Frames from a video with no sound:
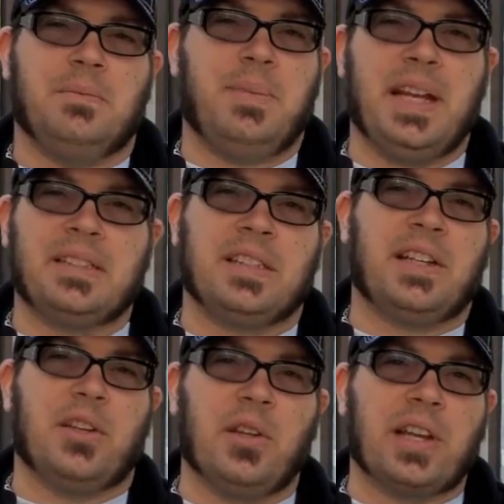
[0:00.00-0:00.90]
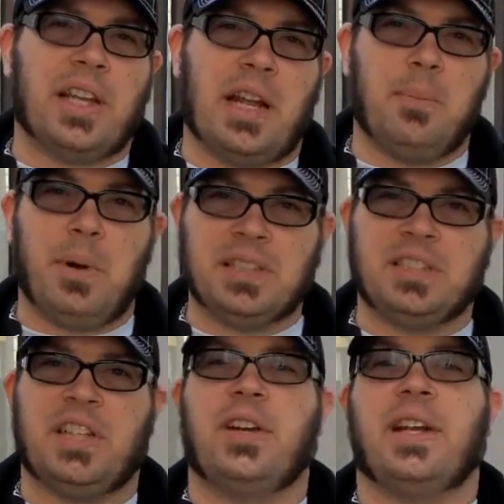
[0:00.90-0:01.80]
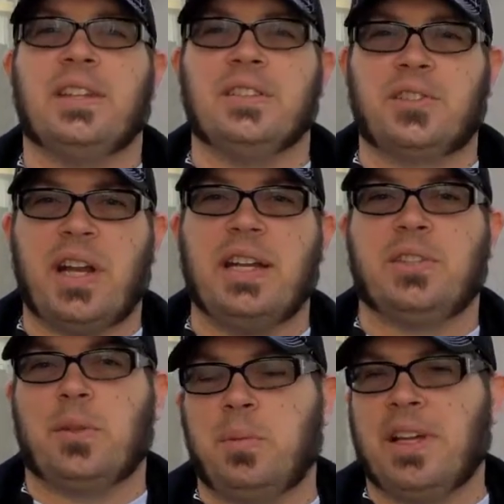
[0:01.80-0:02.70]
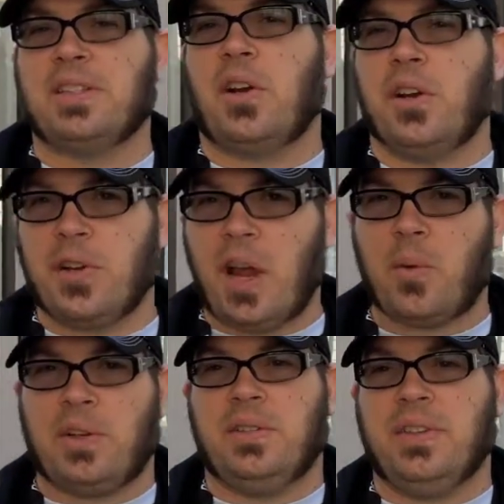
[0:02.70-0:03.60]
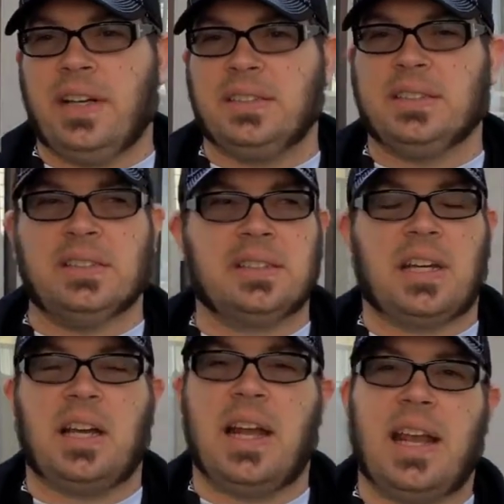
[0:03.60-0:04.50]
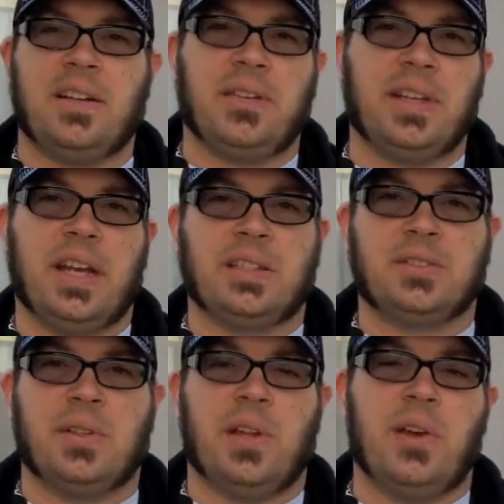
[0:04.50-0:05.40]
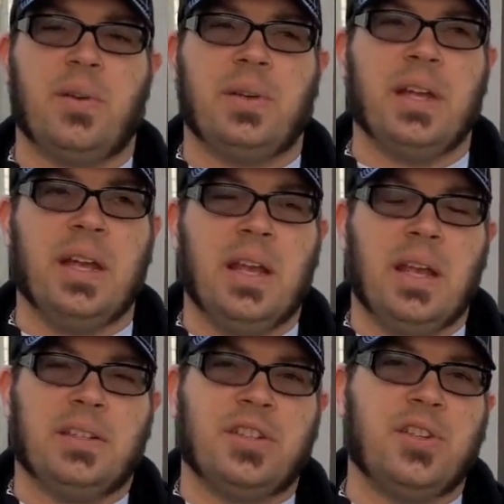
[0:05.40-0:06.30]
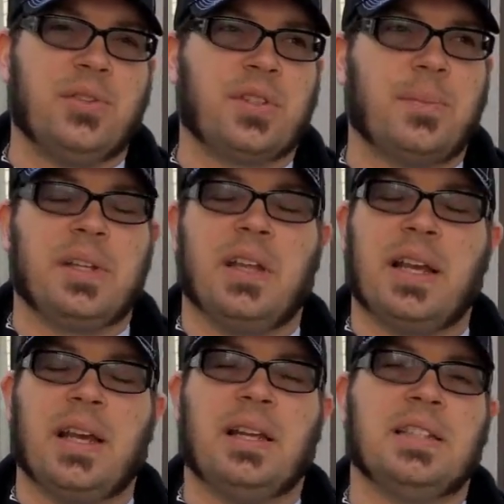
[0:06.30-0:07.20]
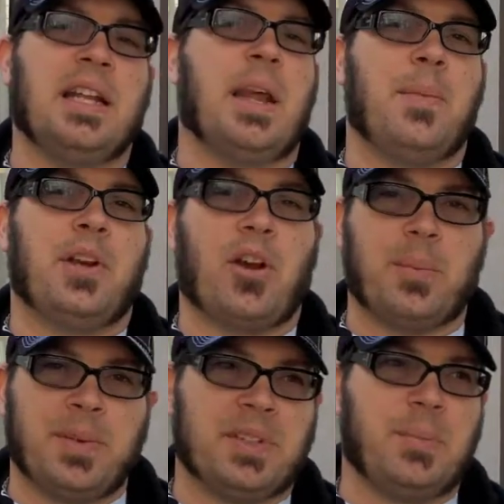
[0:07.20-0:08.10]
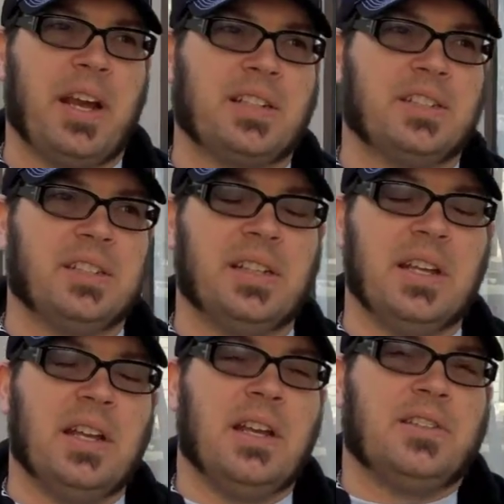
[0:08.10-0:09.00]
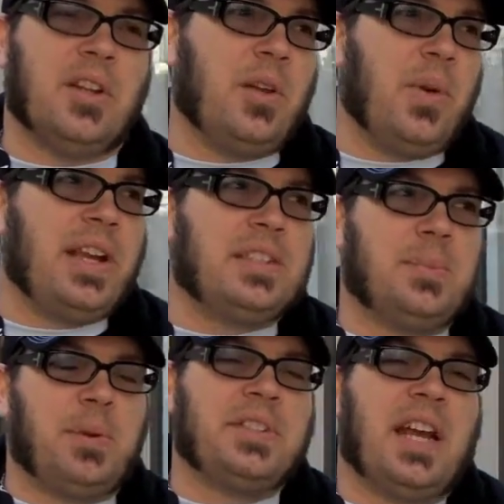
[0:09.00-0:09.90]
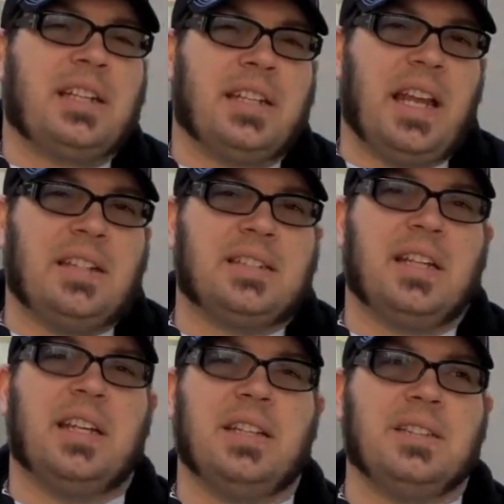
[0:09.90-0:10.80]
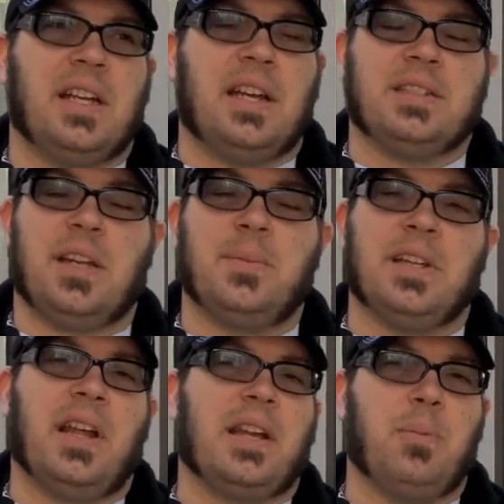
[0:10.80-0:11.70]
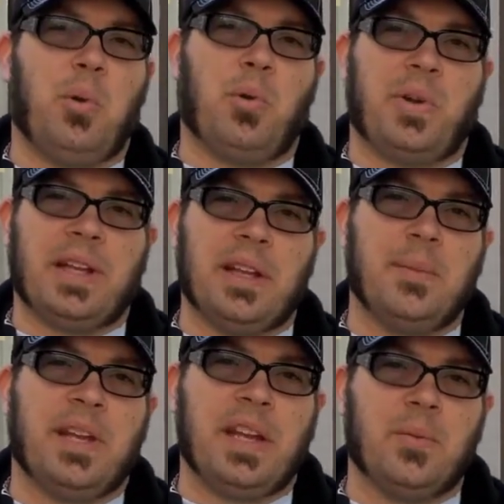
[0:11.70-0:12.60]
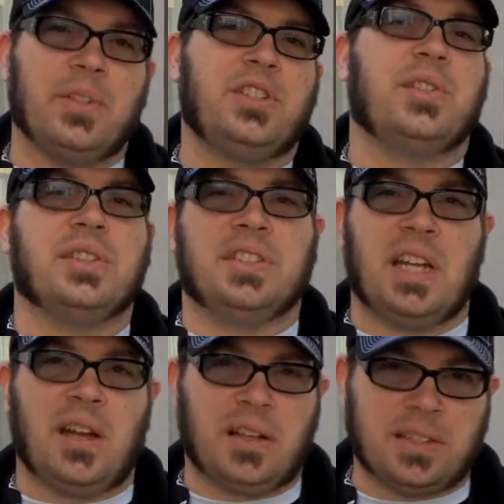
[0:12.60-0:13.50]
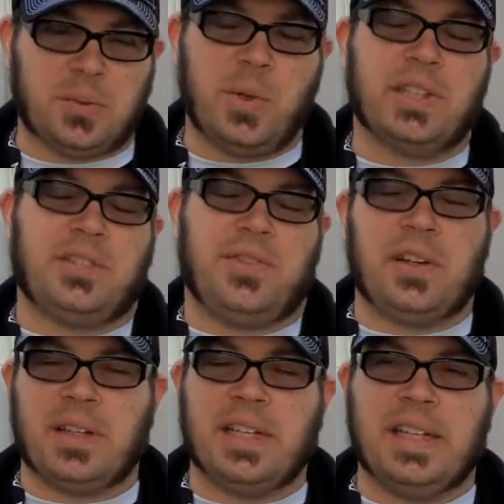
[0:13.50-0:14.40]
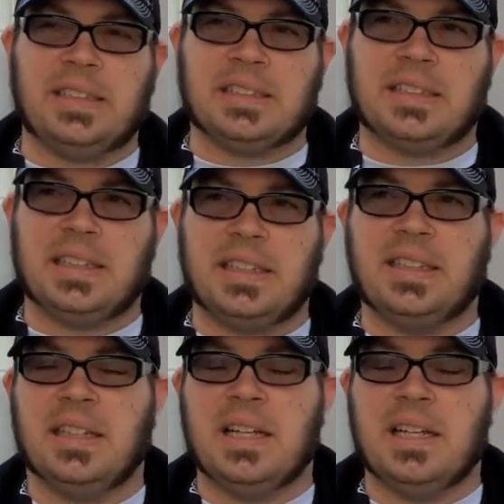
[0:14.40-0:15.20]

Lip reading: basically you're looking at a budgetary constraint to replace all your network devices. It's got to handle the extra load to do something like a dynamic ARP inspection. So the ways to protect against it is something like a port rate limiting, which you can set on a switch fairly easily.